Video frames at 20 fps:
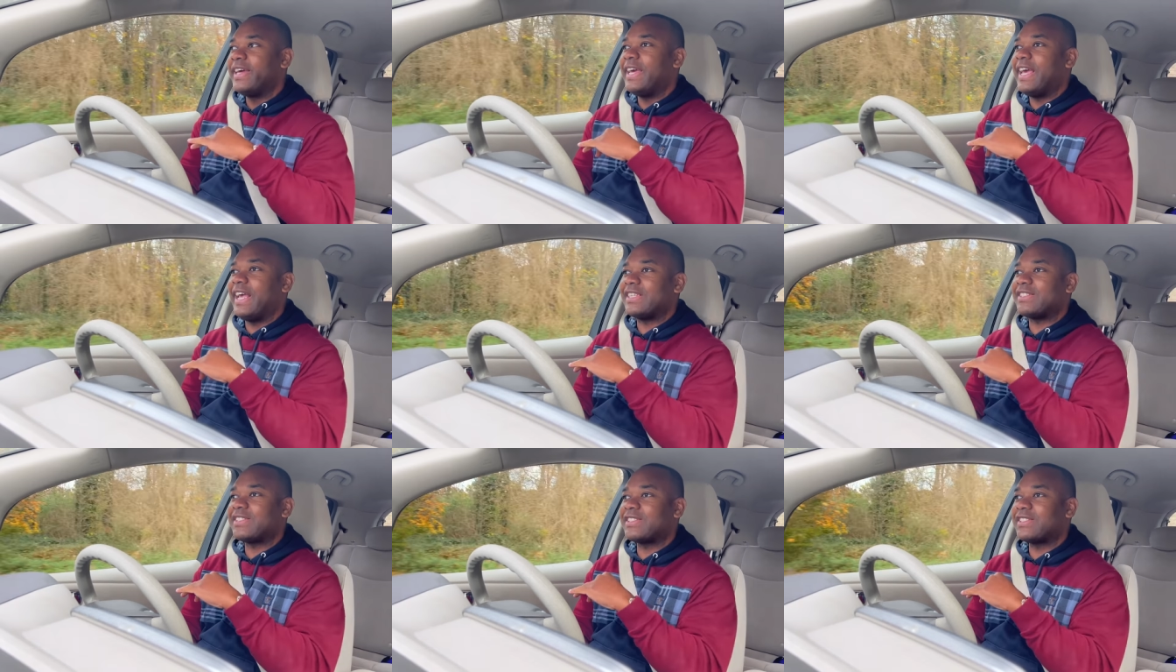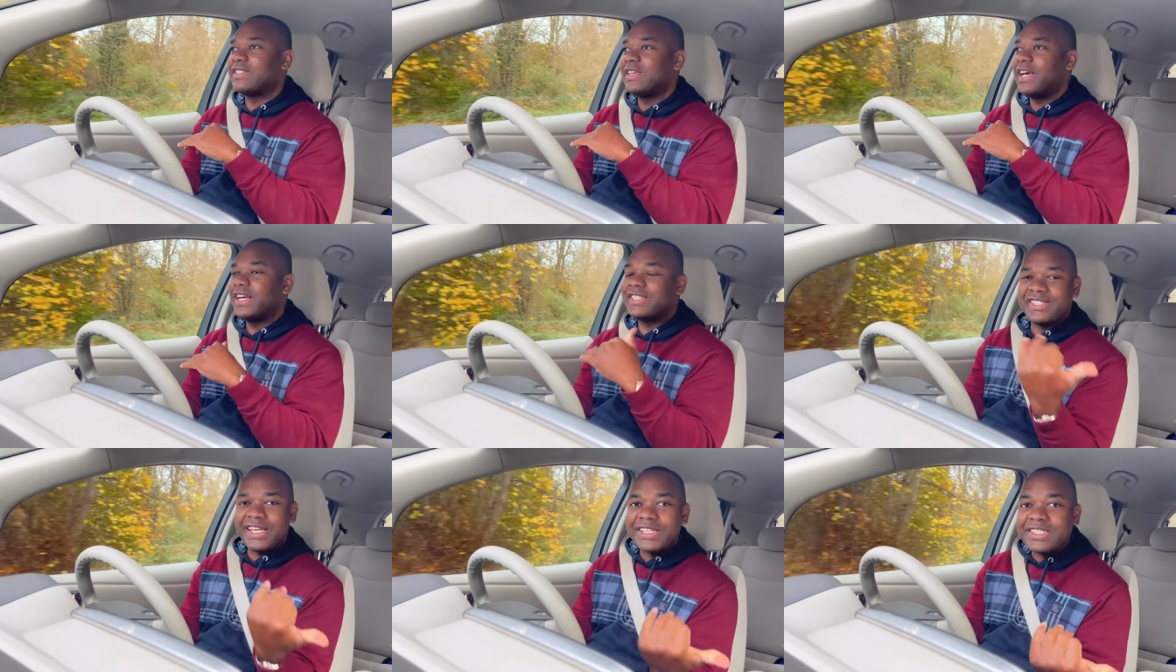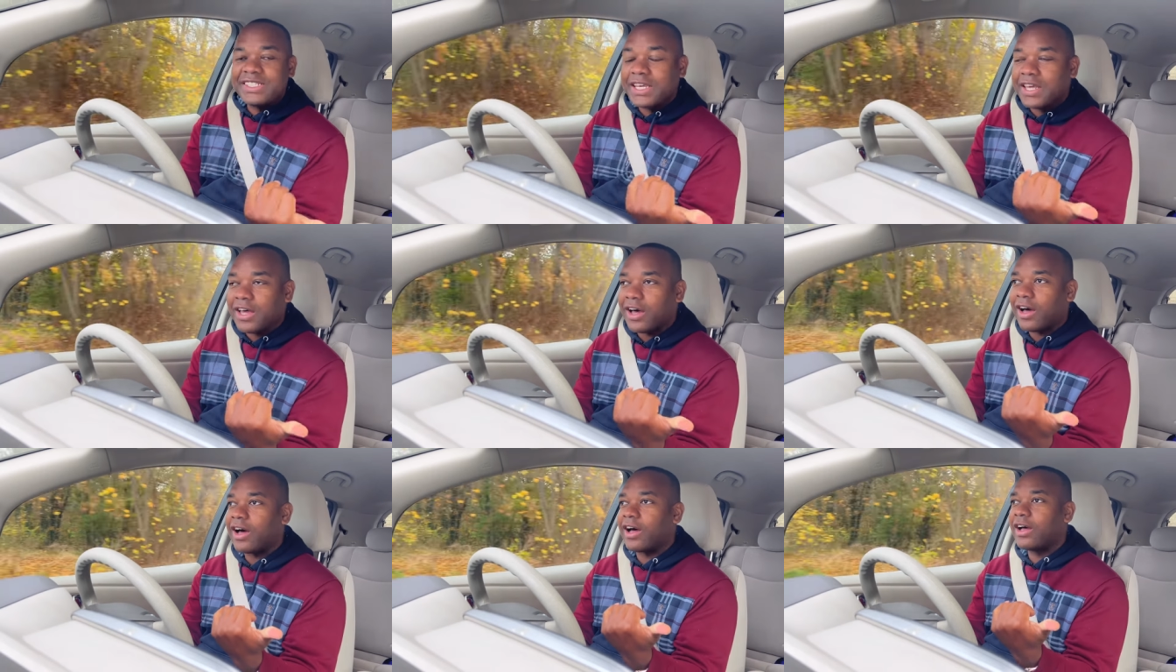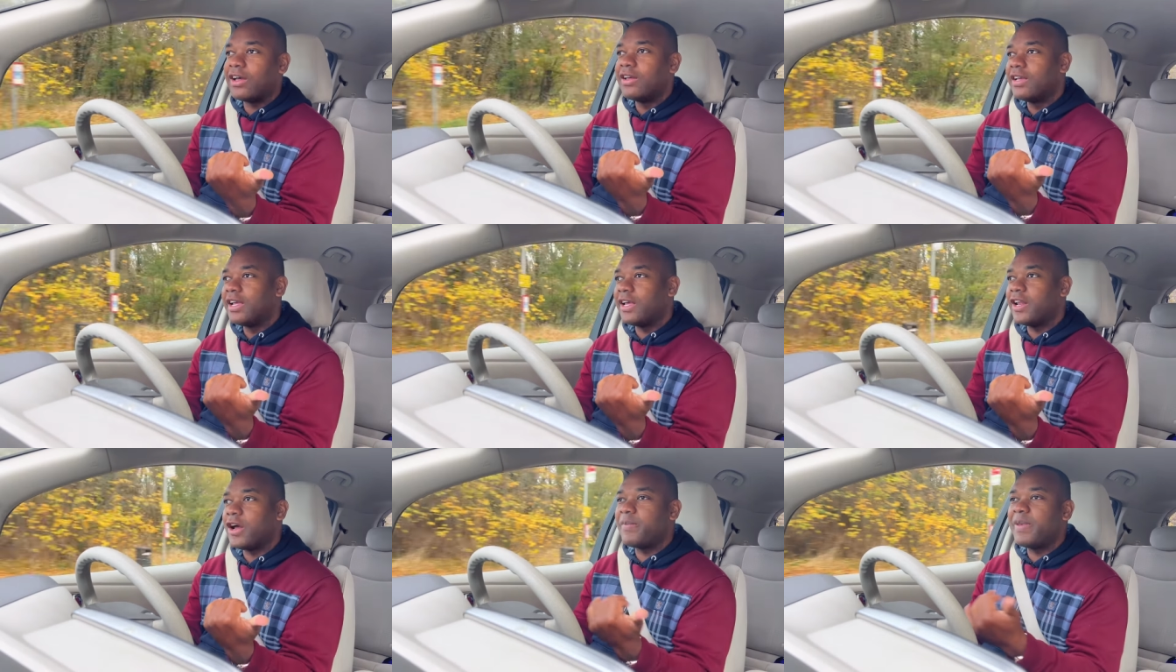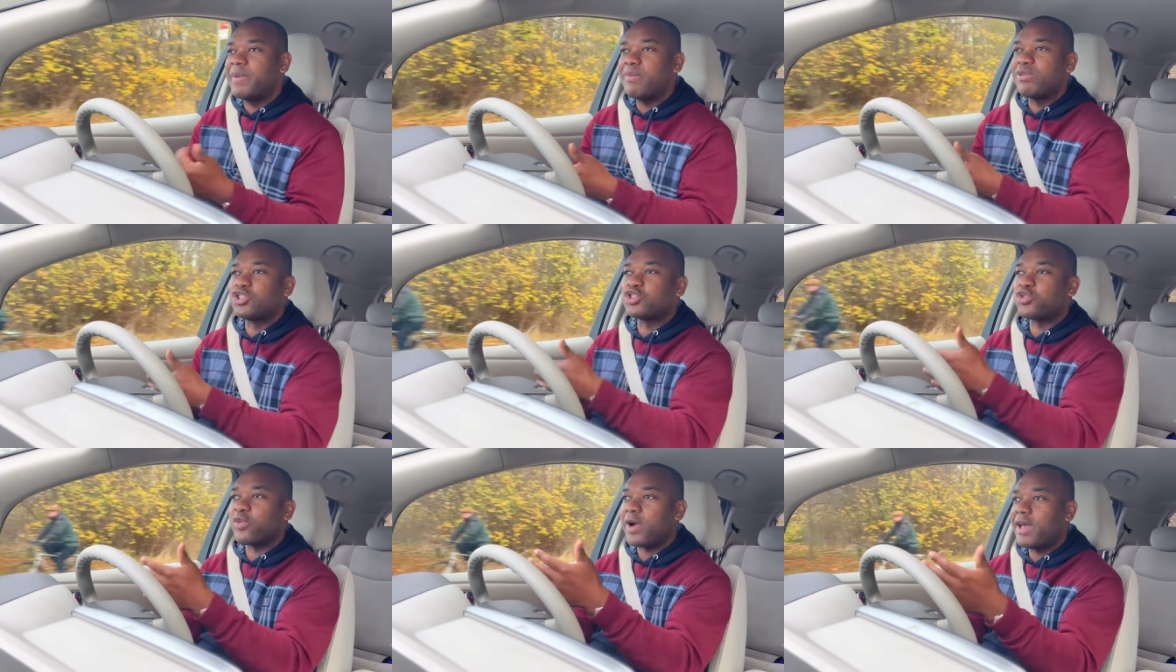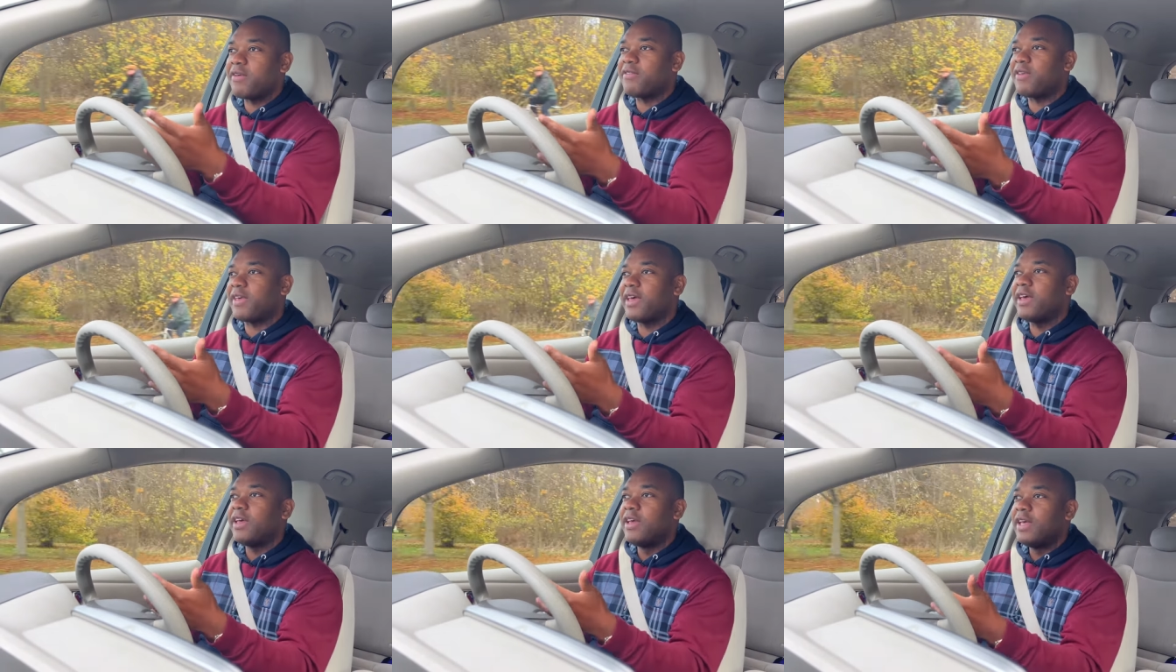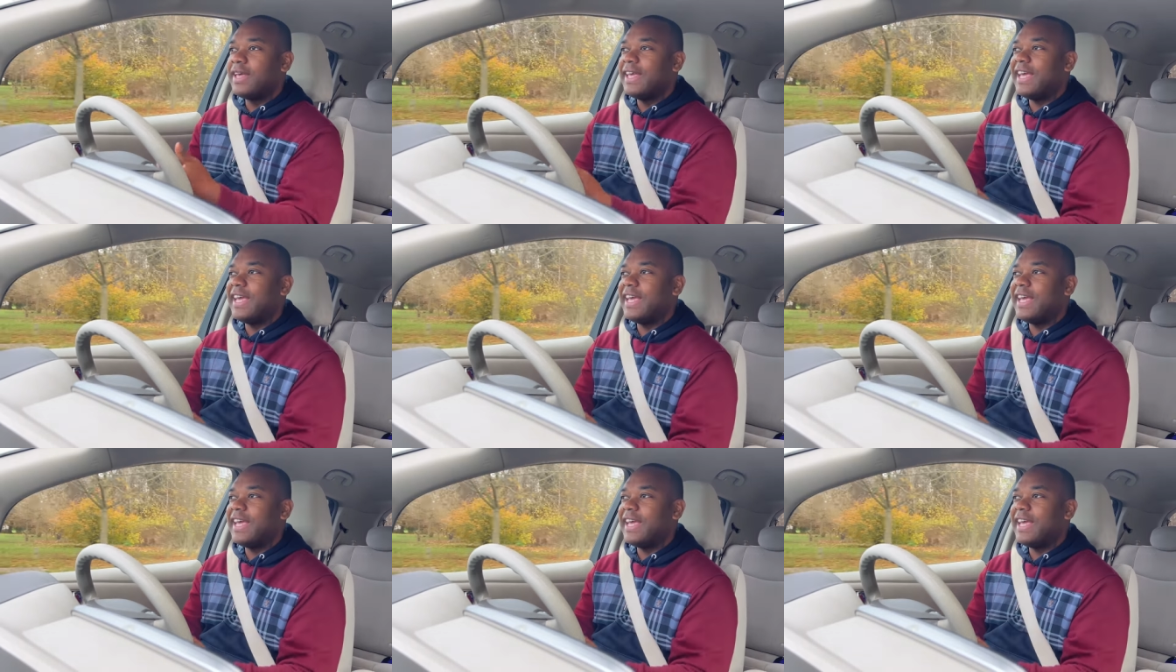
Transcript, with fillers: It's a city car. You know, people drive it